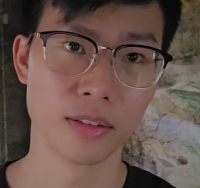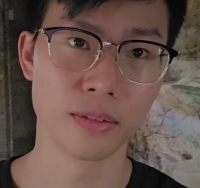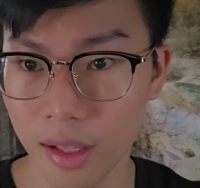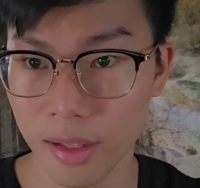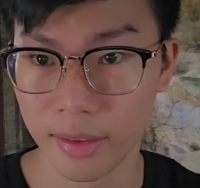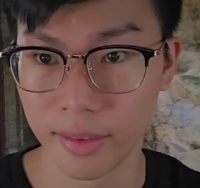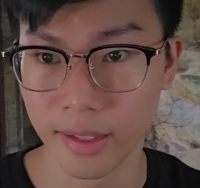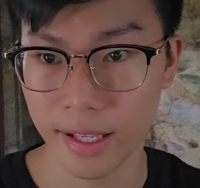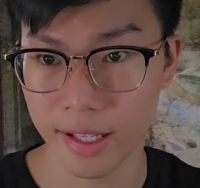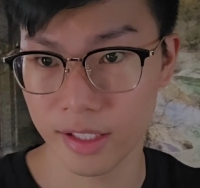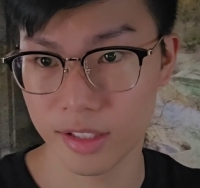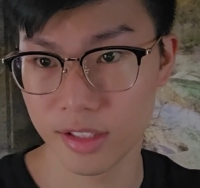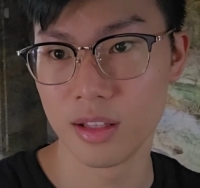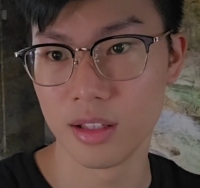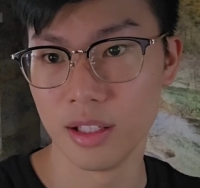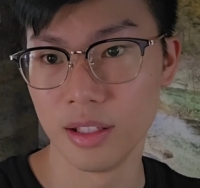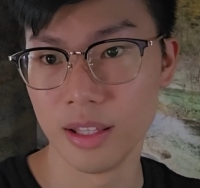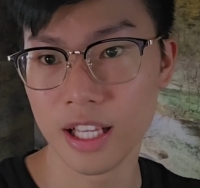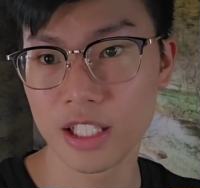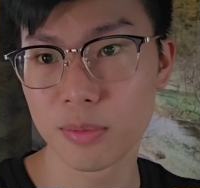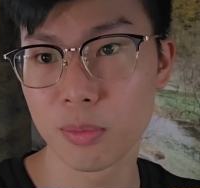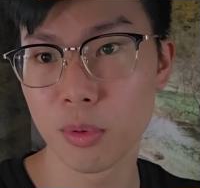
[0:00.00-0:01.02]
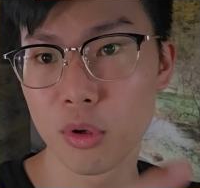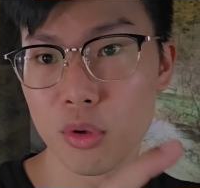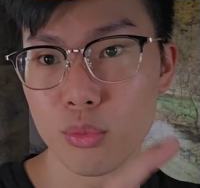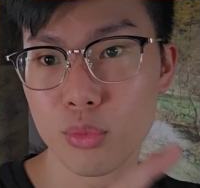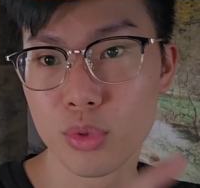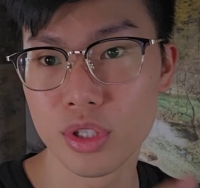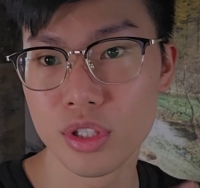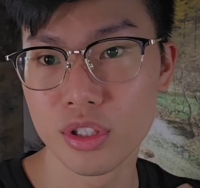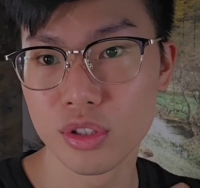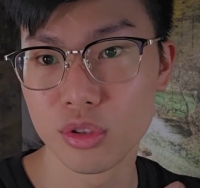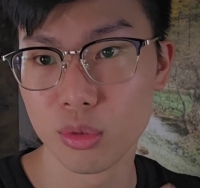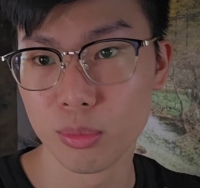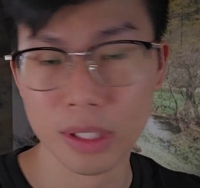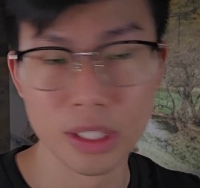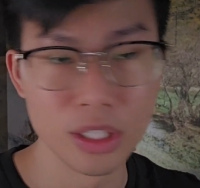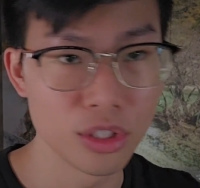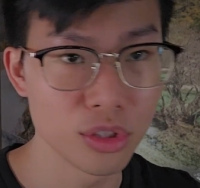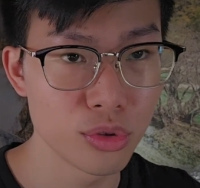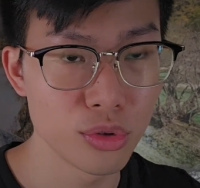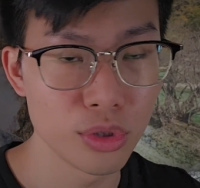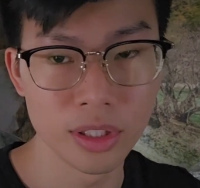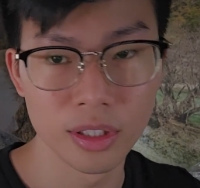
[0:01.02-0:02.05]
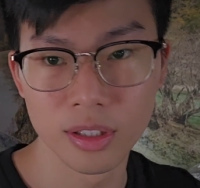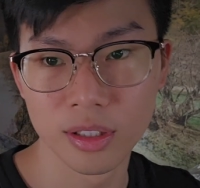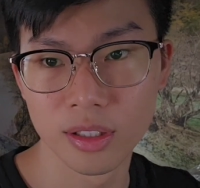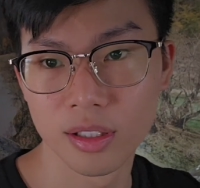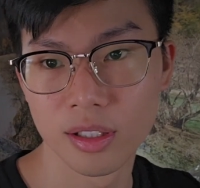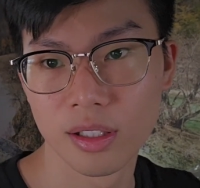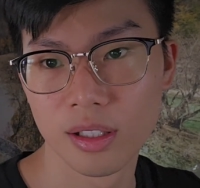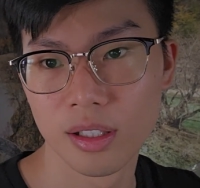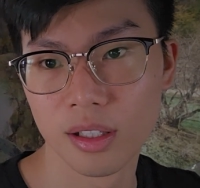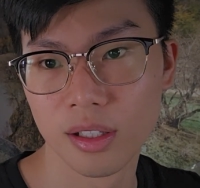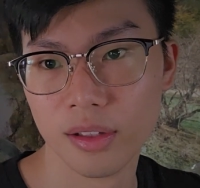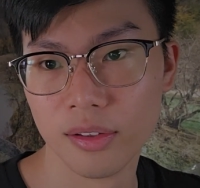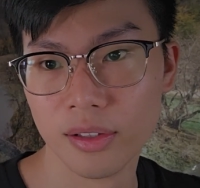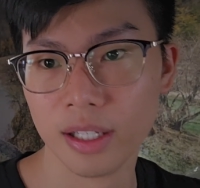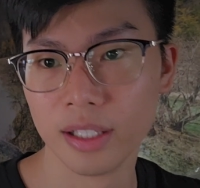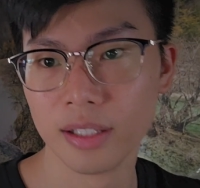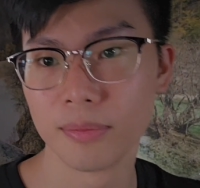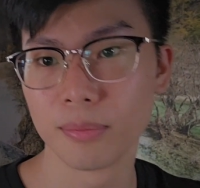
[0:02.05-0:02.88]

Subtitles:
Next, the next point, which is to be discreet. Right?